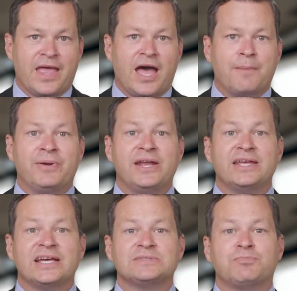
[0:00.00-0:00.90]
A
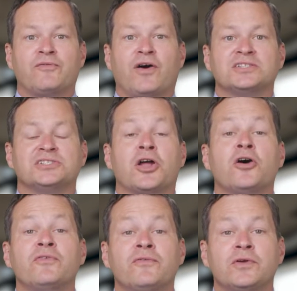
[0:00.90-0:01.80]
PDS provides an
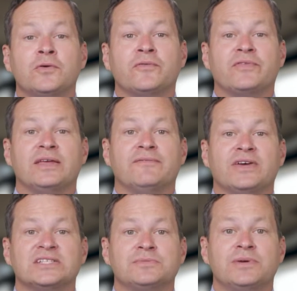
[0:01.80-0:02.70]
overview of the
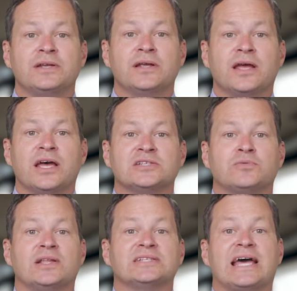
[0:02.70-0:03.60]
investment as
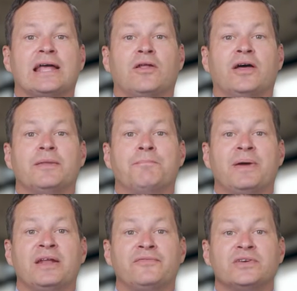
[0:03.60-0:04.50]
well as outline the
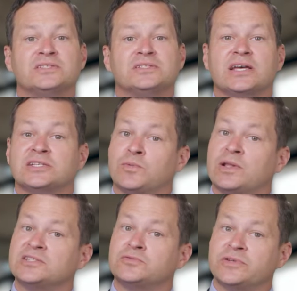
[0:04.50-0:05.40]
benefits as
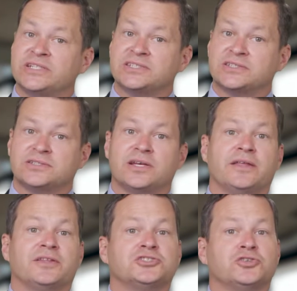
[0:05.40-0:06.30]
well as risks
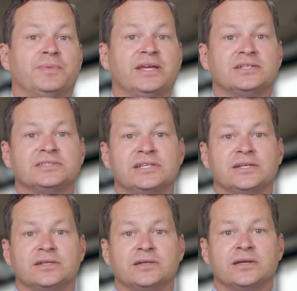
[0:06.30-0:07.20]
that should be
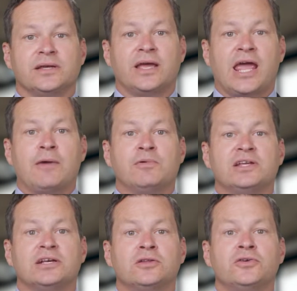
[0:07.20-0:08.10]
considered. It will
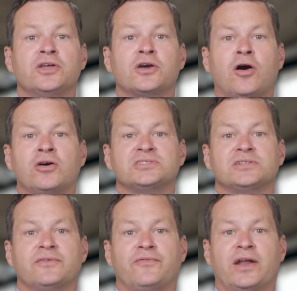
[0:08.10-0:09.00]
include the costs
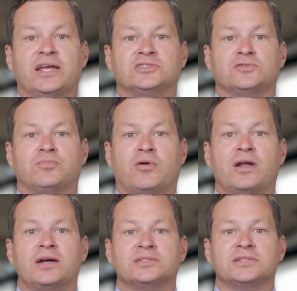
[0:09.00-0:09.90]
of the financial
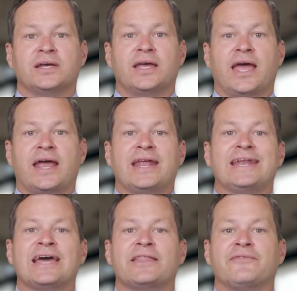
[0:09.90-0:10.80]
product and
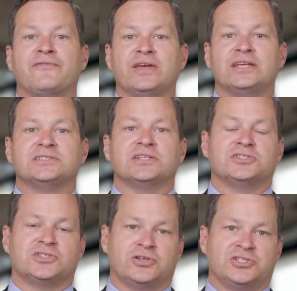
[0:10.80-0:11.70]
any other fees
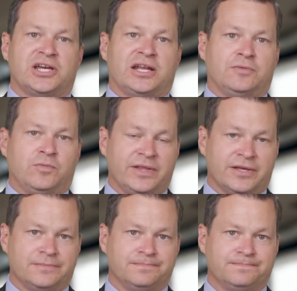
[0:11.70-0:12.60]
associated with it.